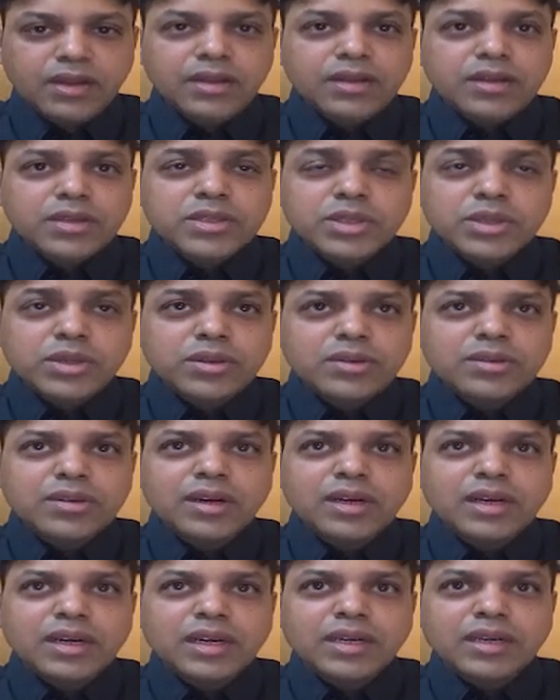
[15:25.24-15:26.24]
So,
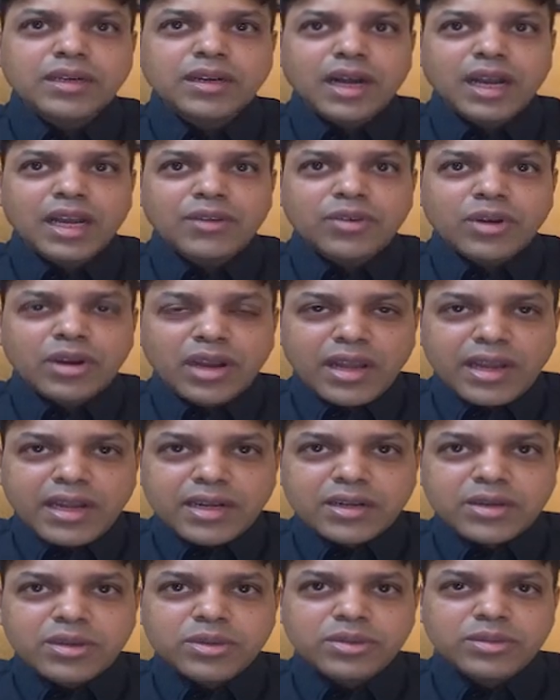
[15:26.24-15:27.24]
uh, I would
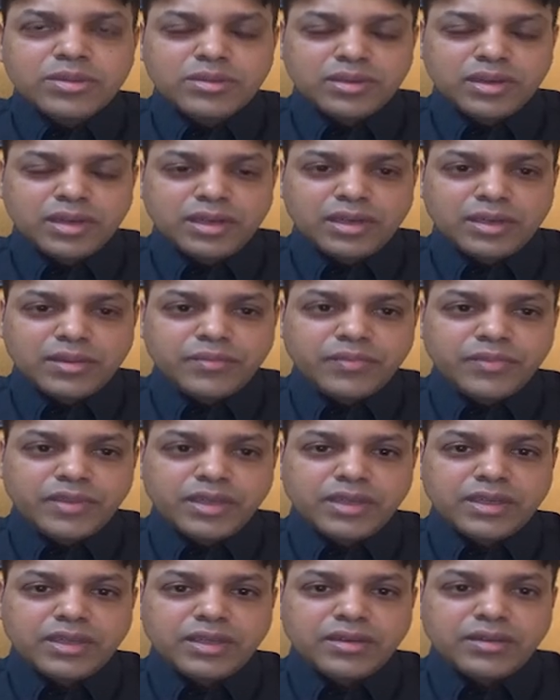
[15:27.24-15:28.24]
like to um,
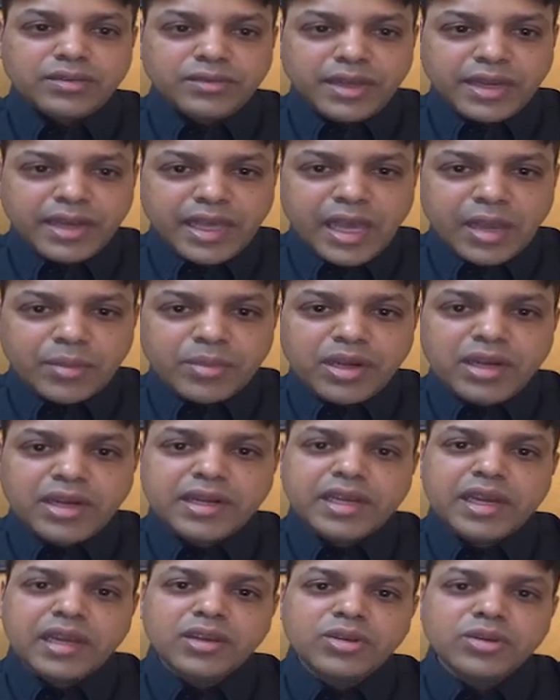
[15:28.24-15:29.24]
uh, very happily
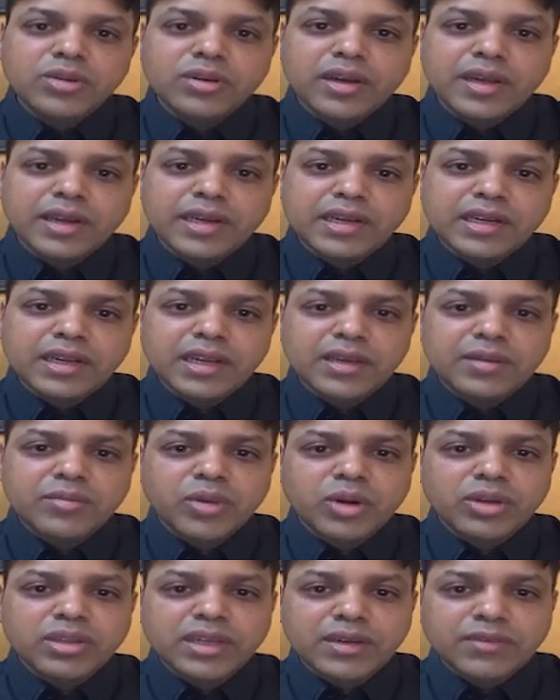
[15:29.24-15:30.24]
tell you currently
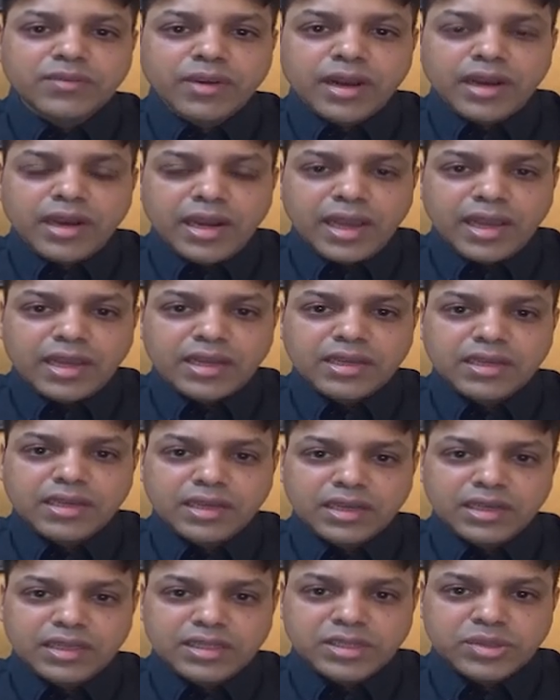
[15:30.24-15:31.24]
more than 1 lakh
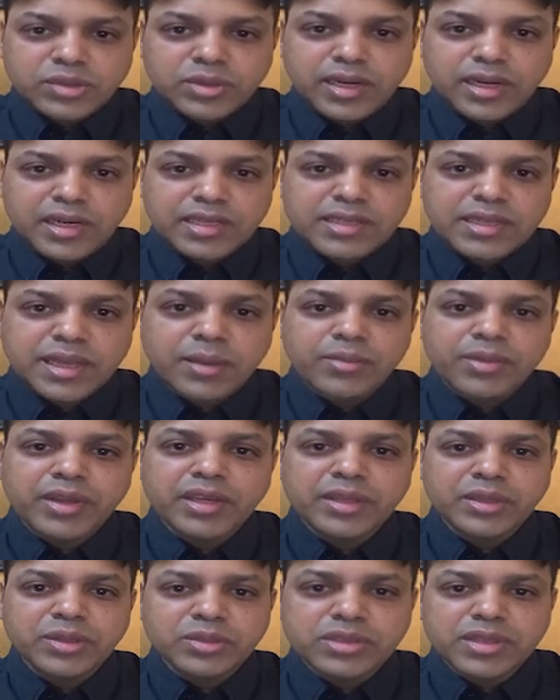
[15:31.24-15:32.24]
uh, students have been
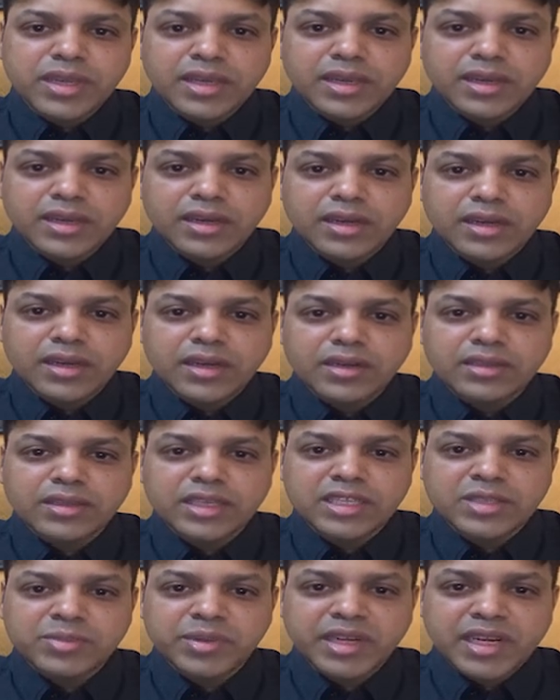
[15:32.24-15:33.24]
using uh, the
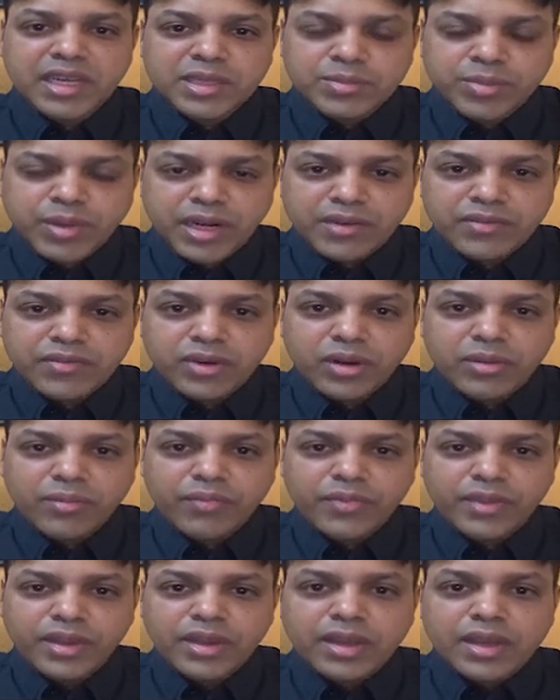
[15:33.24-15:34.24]
Speed platform
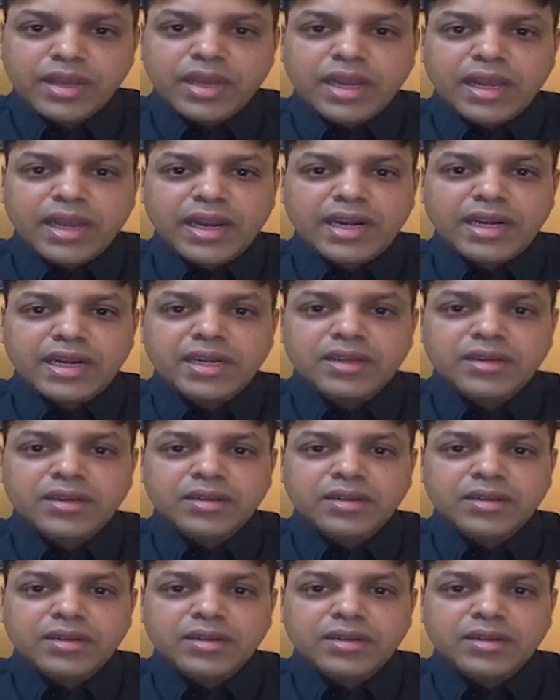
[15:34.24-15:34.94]
and